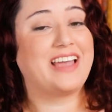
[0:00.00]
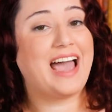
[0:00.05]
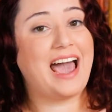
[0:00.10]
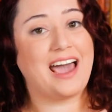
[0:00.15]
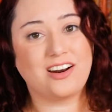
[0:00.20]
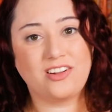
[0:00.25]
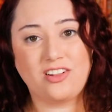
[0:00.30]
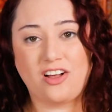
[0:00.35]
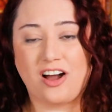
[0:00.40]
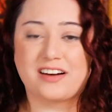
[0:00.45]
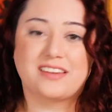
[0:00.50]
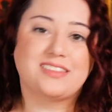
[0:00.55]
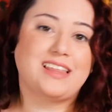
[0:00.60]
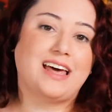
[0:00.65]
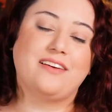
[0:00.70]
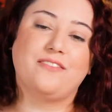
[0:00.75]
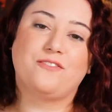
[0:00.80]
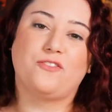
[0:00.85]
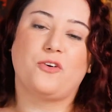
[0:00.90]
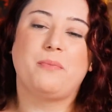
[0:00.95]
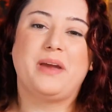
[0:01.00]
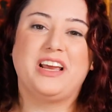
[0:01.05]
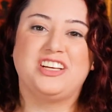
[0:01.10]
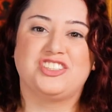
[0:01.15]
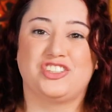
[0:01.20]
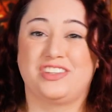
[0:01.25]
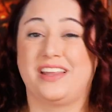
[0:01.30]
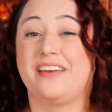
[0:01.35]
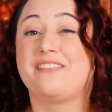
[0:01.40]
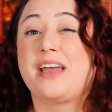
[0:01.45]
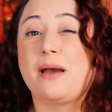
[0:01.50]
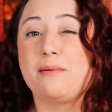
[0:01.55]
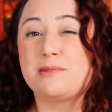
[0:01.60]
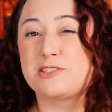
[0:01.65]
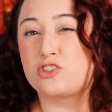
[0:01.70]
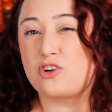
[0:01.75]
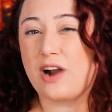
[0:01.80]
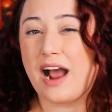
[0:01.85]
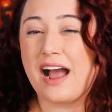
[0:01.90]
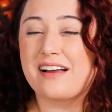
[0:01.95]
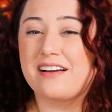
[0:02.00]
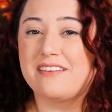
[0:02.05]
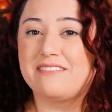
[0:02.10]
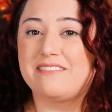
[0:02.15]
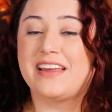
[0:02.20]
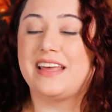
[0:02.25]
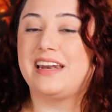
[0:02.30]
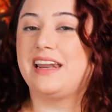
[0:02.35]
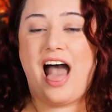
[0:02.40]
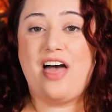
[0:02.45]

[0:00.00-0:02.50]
cataloged that information, they've kept track of it,